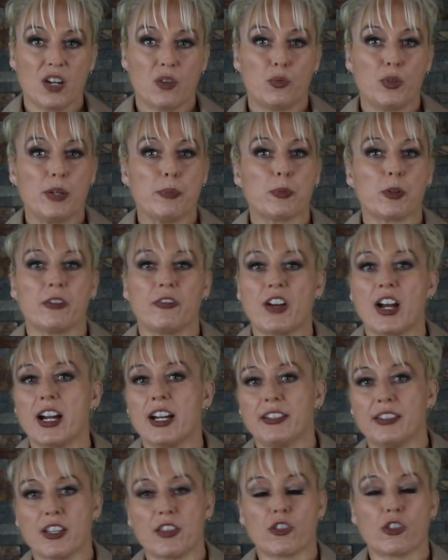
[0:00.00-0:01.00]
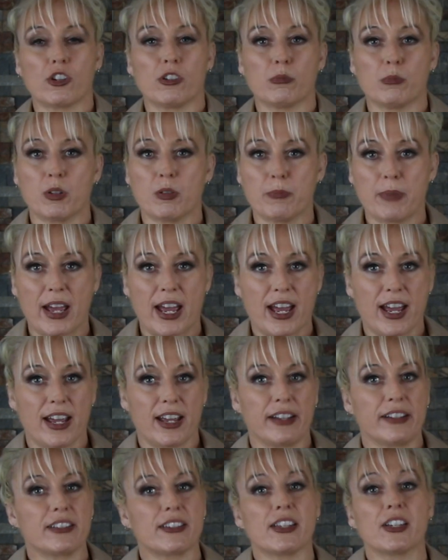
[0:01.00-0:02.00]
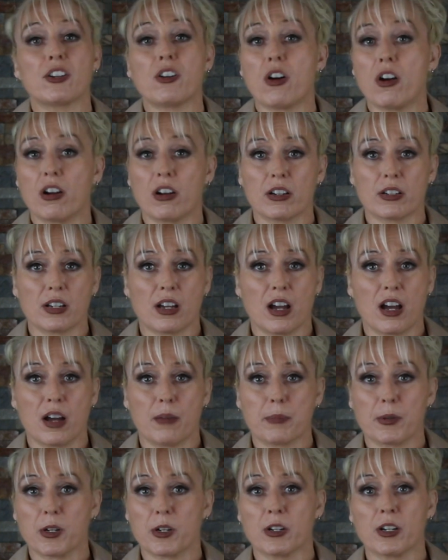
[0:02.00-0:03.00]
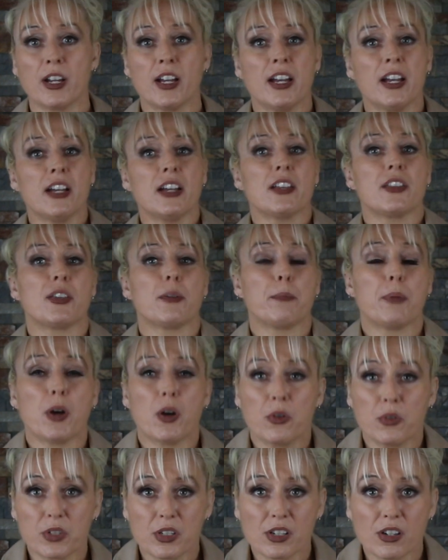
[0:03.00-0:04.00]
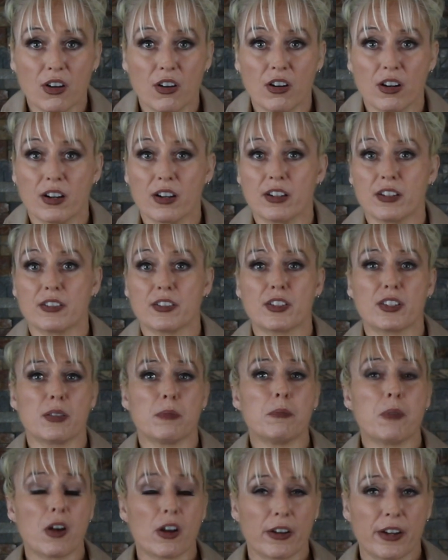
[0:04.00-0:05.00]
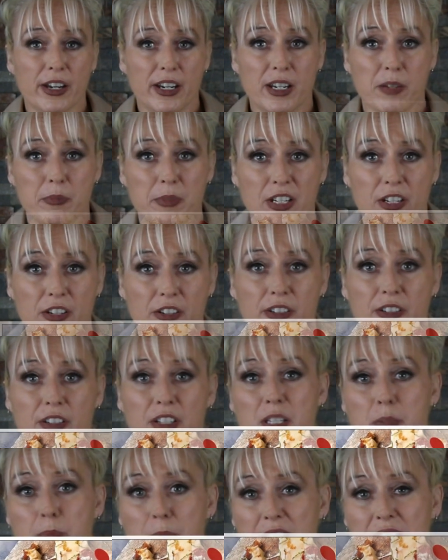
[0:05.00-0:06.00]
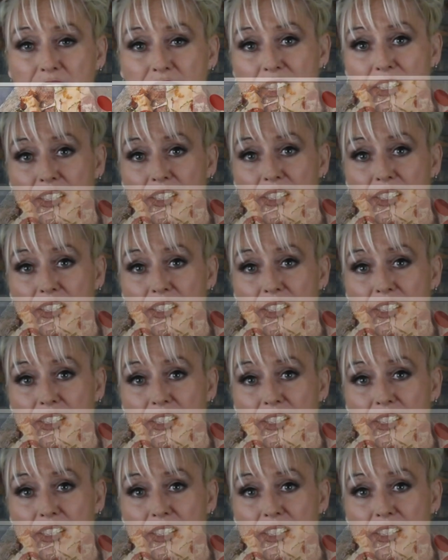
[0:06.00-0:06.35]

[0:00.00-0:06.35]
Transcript: We provide the thermal bags, the car topper, the postcards, the marketing materials, business